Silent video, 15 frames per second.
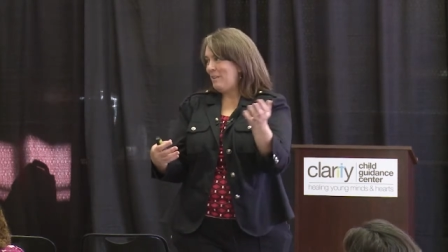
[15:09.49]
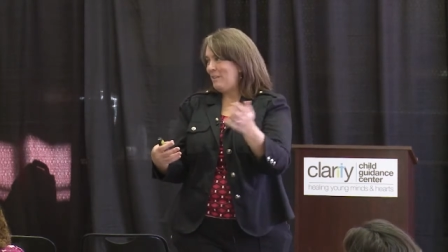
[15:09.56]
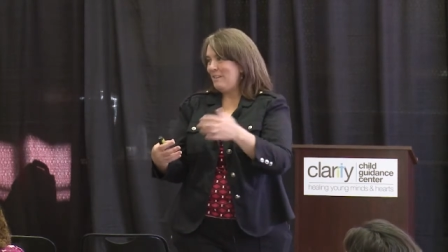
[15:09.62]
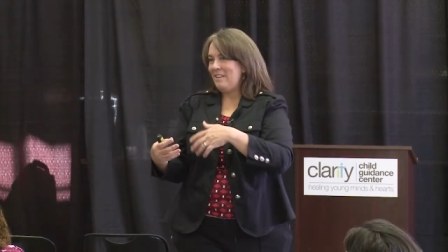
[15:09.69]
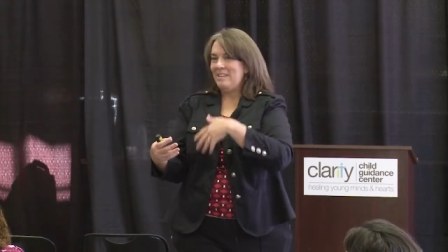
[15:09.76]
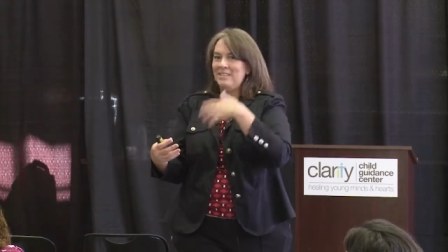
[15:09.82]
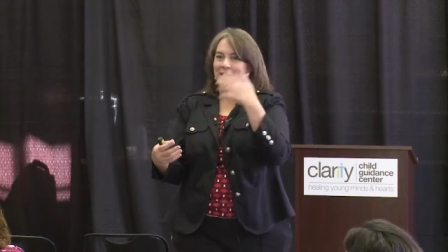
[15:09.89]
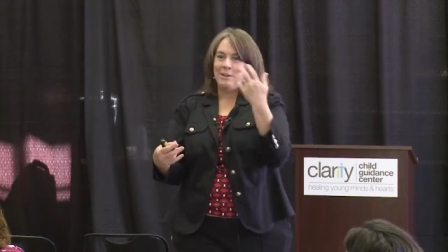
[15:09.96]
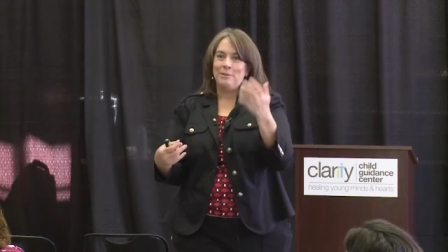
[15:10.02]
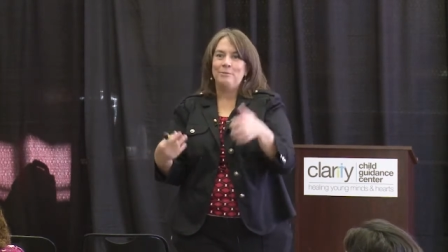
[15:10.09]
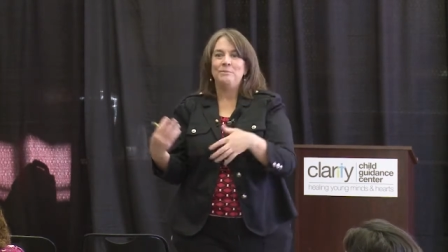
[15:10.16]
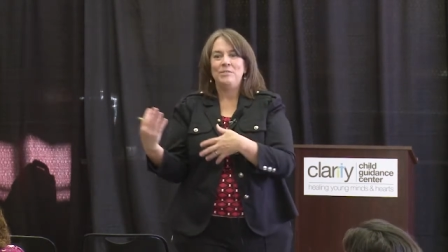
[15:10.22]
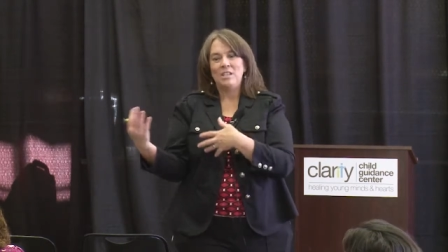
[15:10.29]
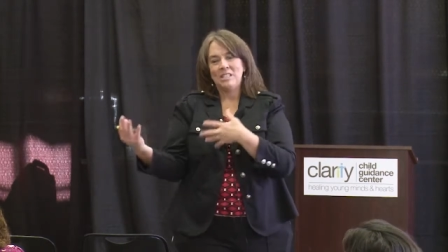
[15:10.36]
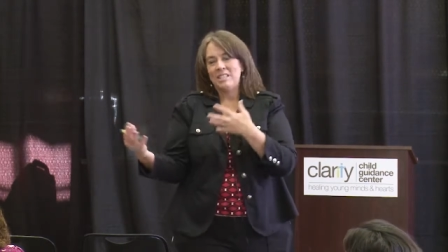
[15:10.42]
You,
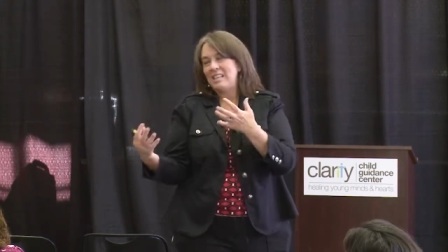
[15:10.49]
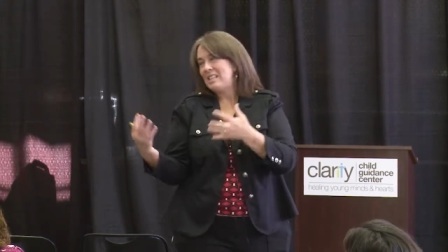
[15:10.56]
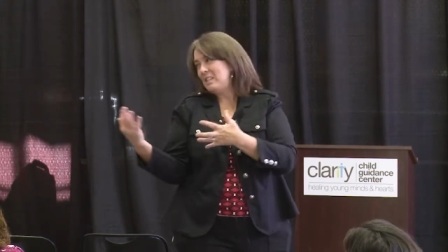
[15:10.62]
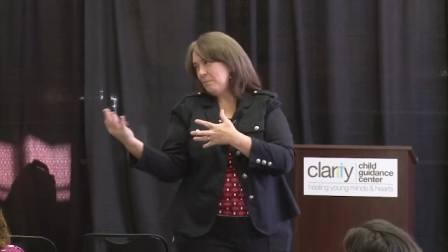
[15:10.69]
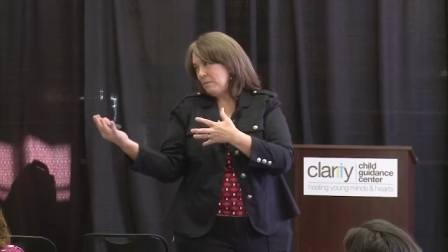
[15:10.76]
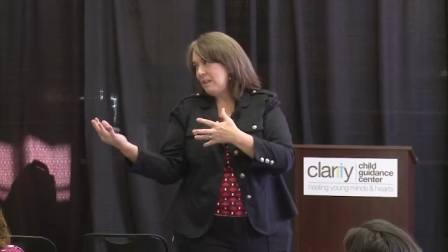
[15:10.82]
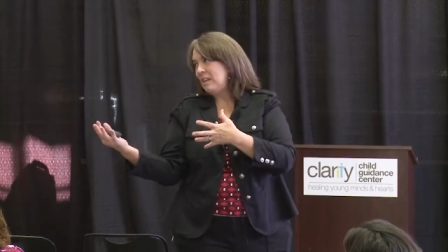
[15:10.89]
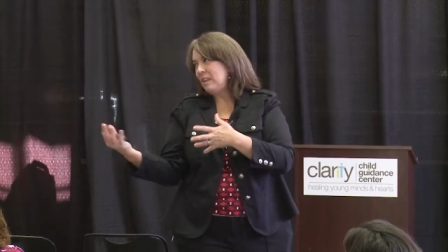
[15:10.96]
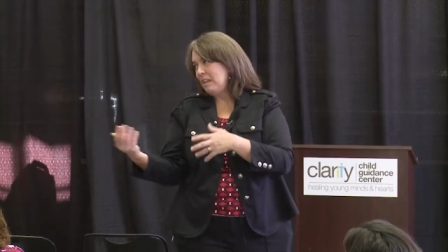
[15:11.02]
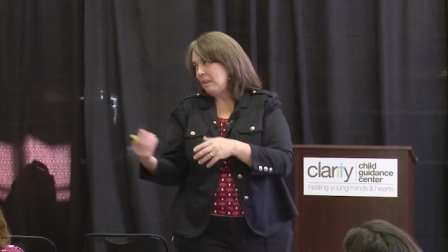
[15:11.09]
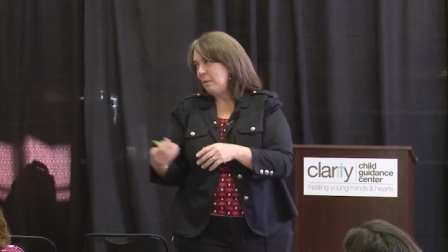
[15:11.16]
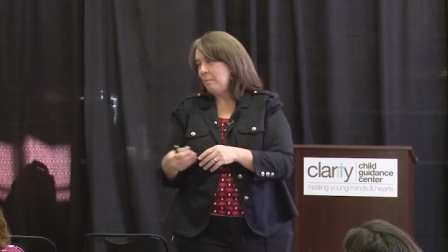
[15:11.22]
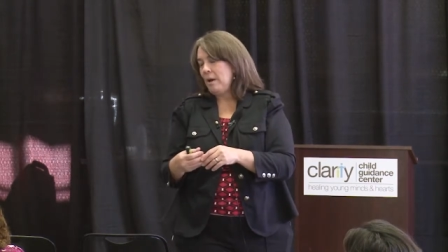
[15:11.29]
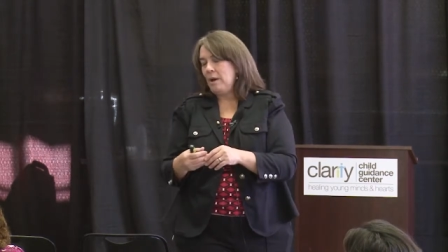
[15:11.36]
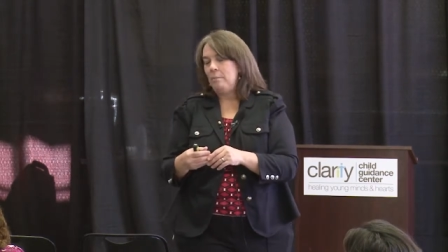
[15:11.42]
so just it's something to think
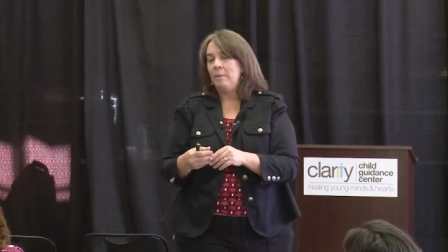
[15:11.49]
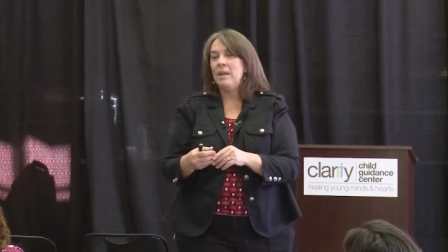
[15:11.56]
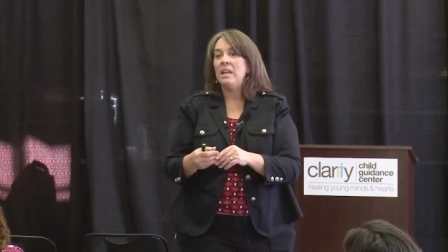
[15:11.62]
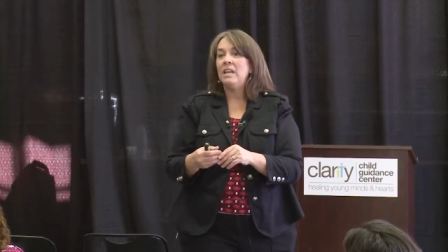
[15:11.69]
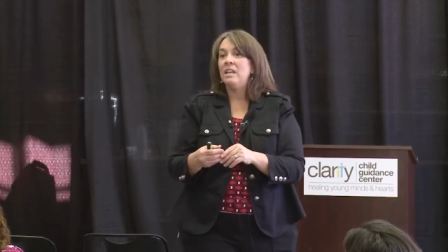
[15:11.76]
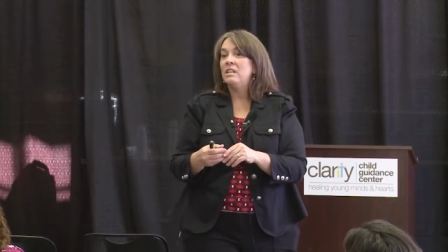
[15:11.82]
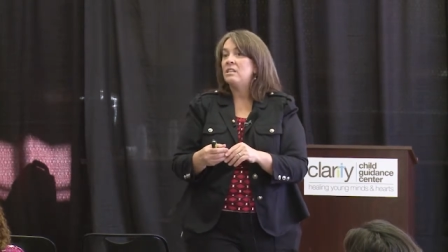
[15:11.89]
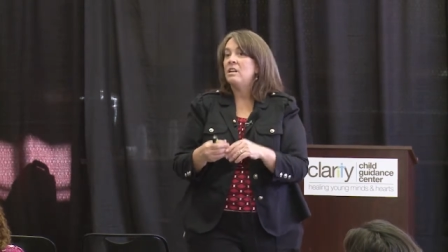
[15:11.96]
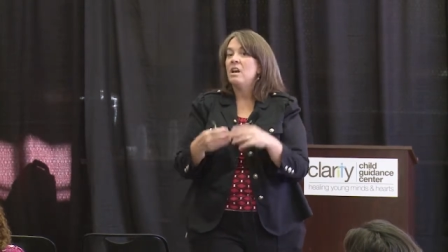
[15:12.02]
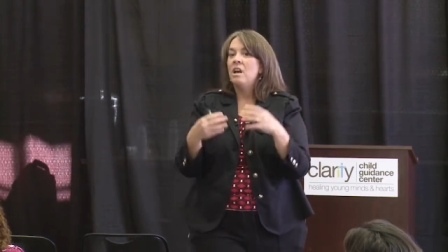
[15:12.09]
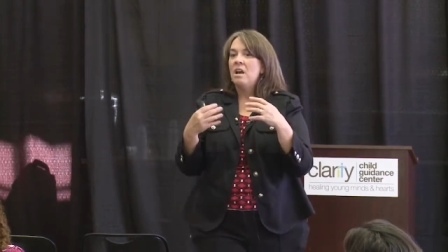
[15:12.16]
about. But it is,